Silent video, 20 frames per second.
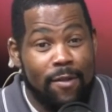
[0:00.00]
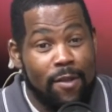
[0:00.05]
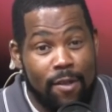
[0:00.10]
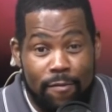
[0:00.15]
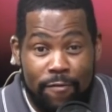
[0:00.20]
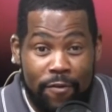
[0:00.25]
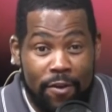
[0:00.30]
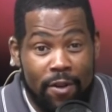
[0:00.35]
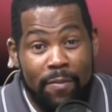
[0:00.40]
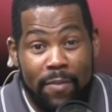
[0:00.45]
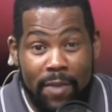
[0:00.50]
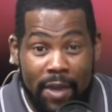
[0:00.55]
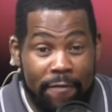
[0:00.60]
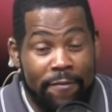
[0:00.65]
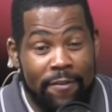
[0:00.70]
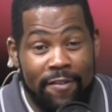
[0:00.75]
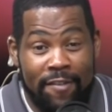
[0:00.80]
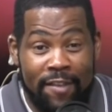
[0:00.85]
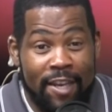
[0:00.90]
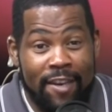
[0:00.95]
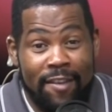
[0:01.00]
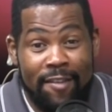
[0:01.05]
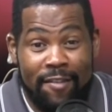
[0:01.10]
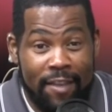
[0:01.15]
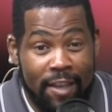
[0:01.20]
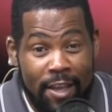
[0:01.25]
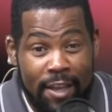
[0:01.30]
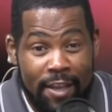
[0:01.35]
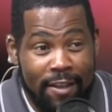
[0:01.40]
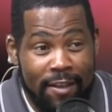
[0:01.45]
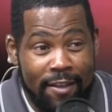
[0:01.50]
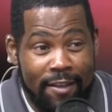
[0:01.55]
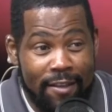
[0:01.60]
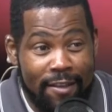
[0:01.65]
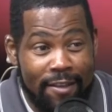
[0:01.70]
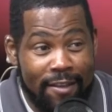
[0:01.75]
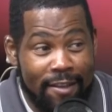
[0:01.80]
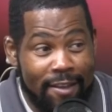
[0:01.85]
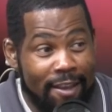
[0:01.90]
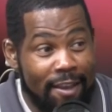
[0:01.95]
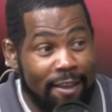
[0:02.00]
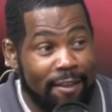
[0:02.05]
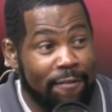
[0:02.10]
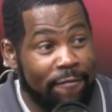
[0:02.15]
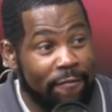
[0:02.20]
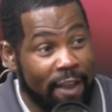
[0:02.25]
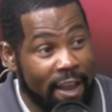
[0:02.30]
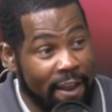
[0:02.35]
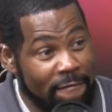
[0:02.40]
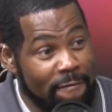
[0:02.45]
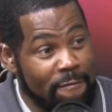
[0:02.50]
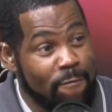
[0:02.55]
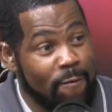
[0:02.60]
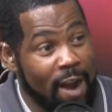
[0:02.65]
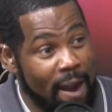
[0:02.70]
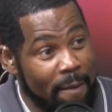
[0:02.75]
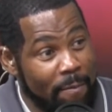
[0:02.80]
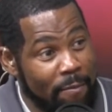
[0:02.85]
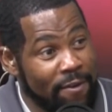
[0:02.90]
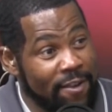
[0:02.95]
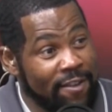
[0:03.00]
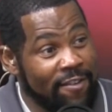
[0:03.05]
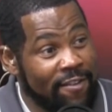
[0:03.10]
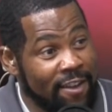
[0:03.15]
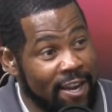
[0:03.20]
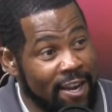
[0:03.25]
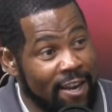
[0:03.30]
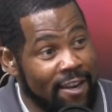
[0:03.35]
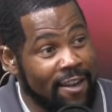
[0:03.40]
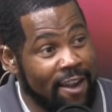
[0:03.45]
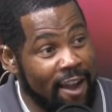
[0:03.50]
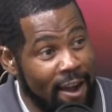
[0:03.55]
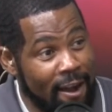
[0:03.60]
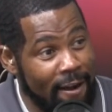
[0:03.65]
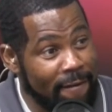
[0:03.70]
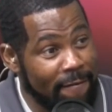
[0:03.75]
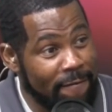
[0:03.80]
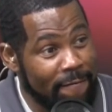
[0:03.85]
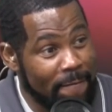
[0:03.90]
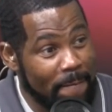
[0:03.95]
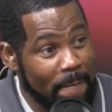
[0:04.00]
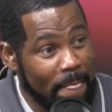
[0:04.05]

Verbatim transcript: from Memphis, Tennessee, his favorite rapper is Young Dolph.